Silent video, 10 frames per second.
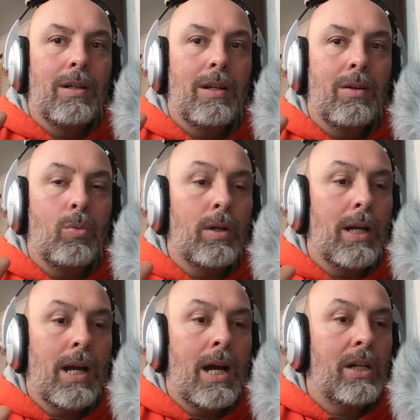We're
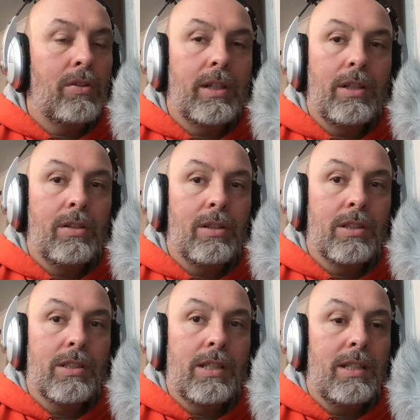not honoring your
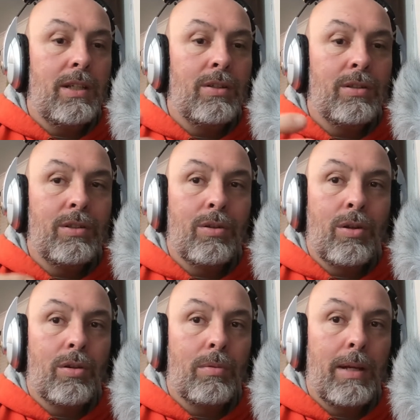existing deal. You're no
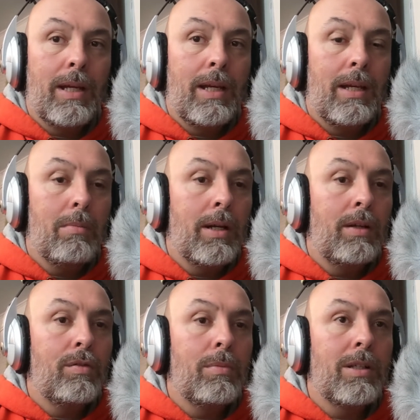longer making any money
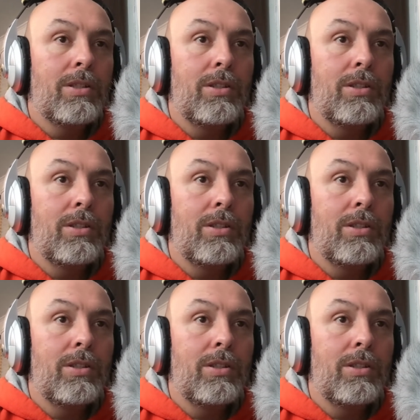from us.